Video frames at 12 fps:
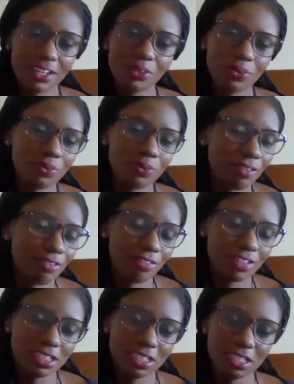And you were
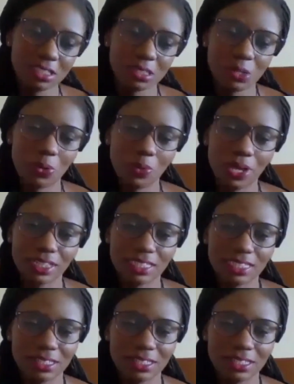fitting in so well.